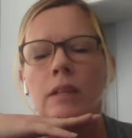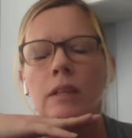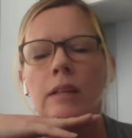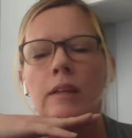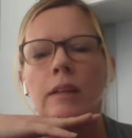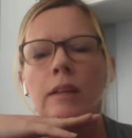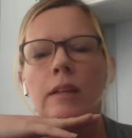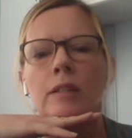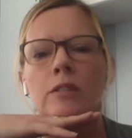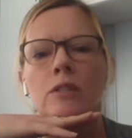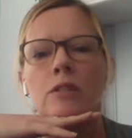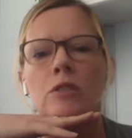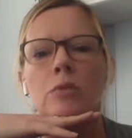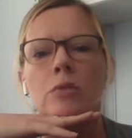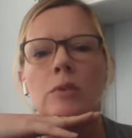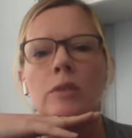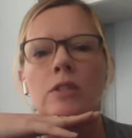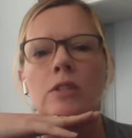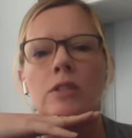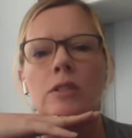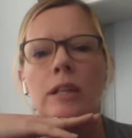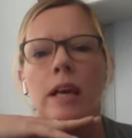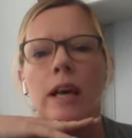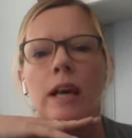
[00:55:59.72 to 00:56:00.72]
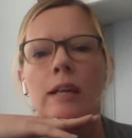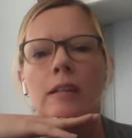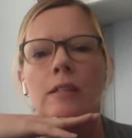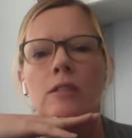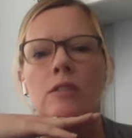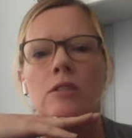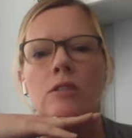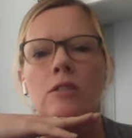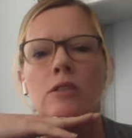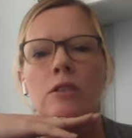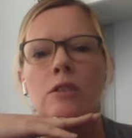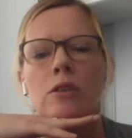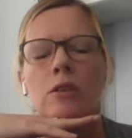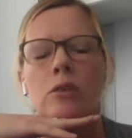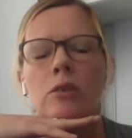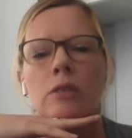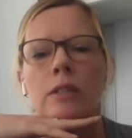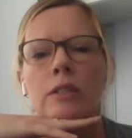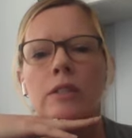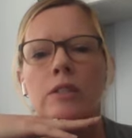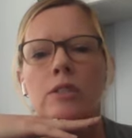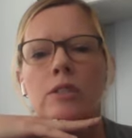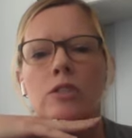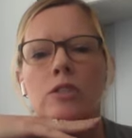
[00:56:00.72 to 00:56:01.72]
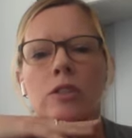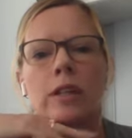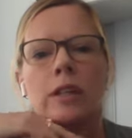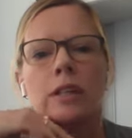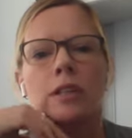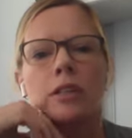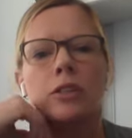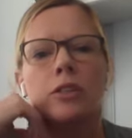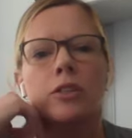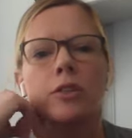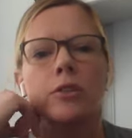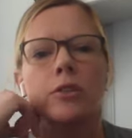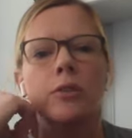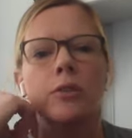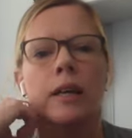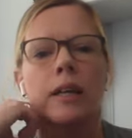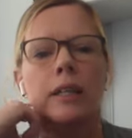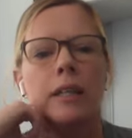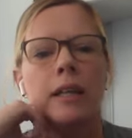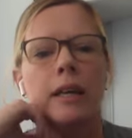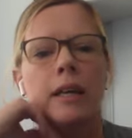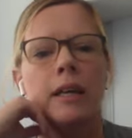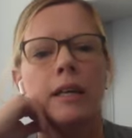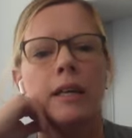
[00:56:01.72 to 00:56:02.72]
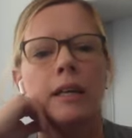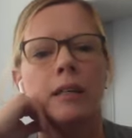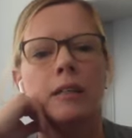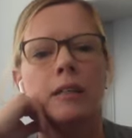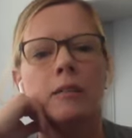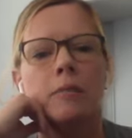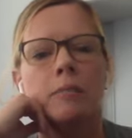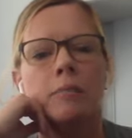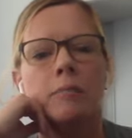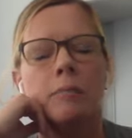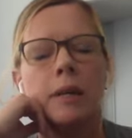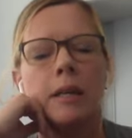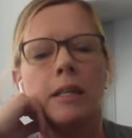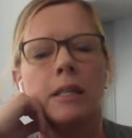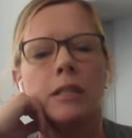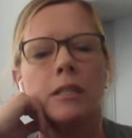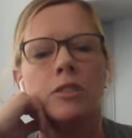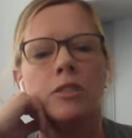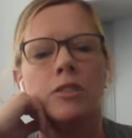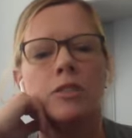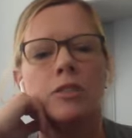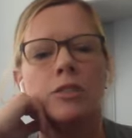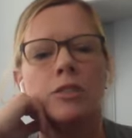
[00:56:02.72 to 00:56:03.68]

And then switch sides. Slowly straighten your right leg, bend